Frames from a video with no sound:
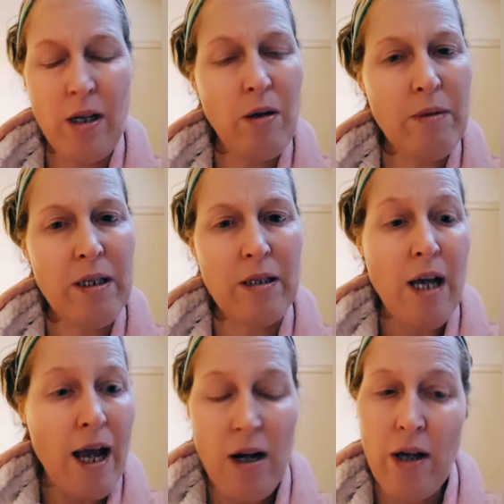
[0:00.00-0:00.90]
You know what I
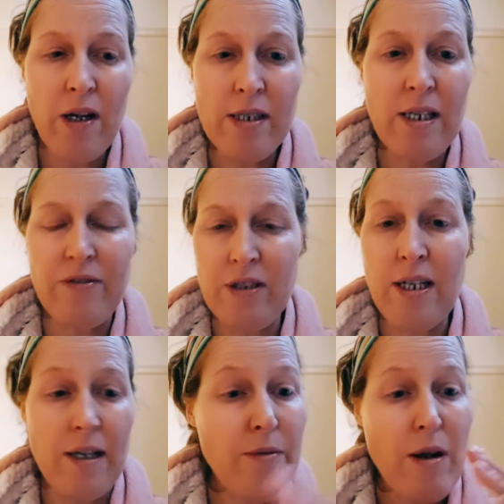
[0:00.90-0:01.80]
mean? And like I said,
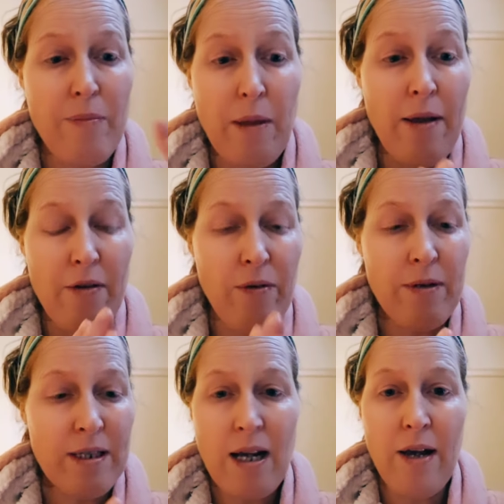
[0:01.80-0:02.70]
I've said it
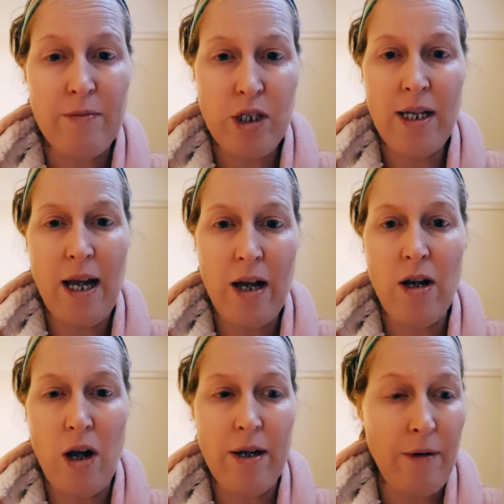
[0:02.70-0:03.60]
from the start,
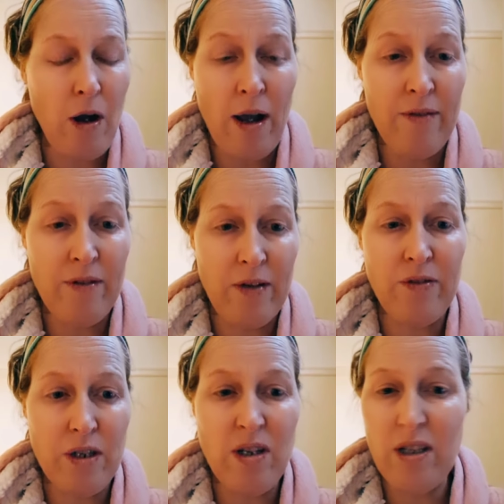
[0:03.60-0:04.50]
I have
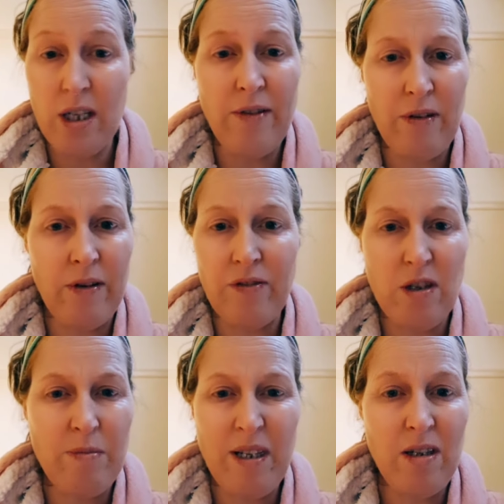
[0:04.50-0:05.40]
gifted her. She ever
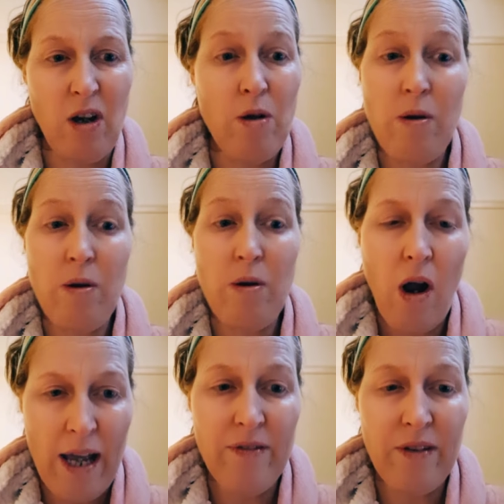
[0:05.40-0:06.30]
gifted me? No.
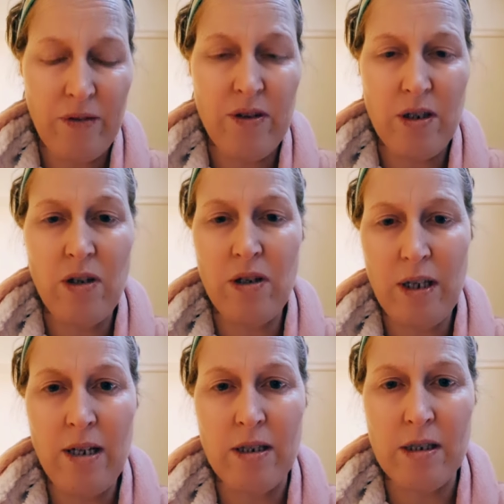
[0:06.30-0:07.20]
I have gifted
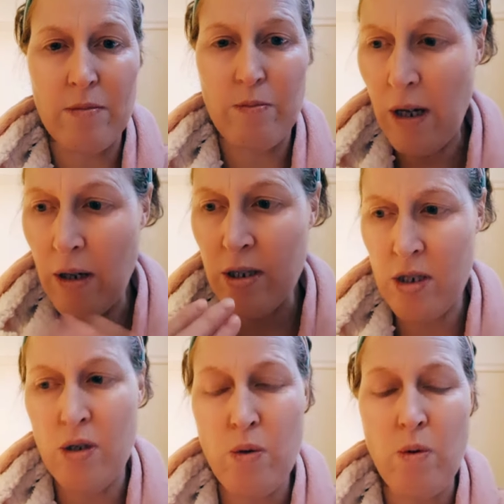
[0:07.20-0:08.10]
her, yes, but
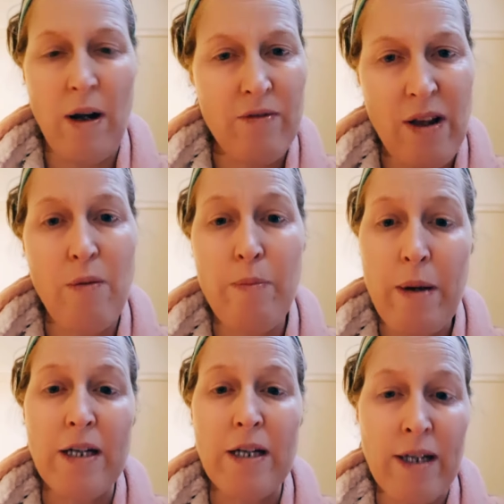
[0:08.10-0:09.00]
I've never
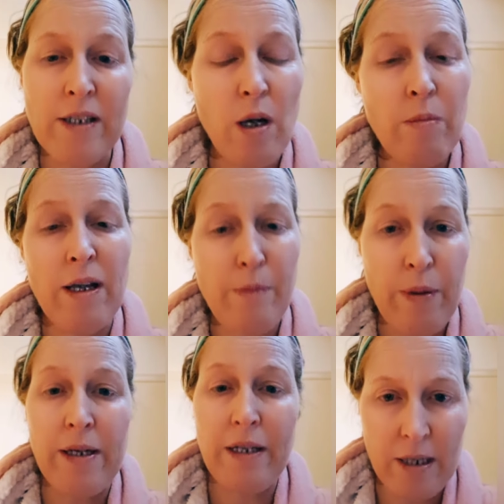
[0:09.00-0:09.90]
backtracked on my
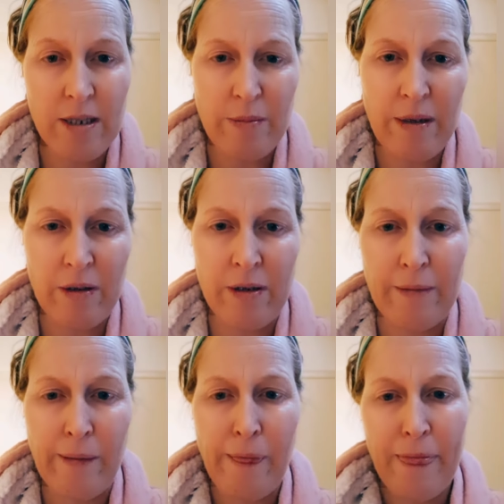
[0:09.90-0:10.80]
opinions about
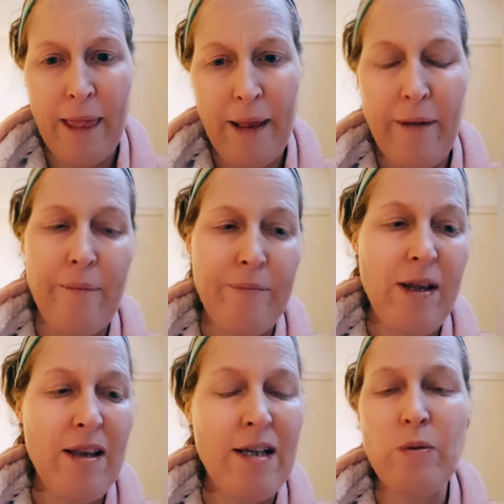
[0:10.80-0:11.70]
her,
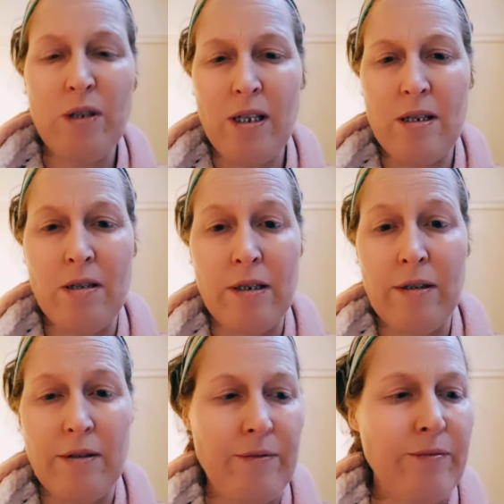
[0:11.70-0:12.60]
and that's what she doesn't
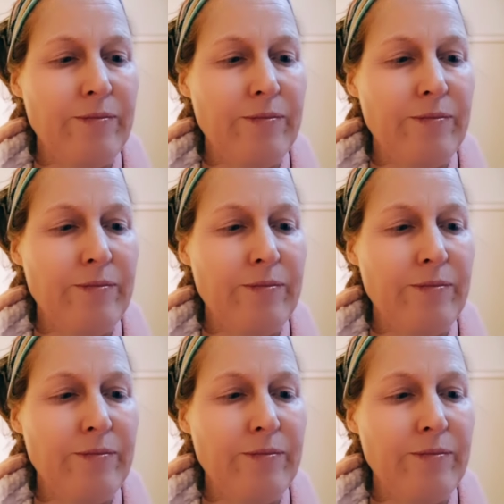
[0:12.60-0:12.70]
like.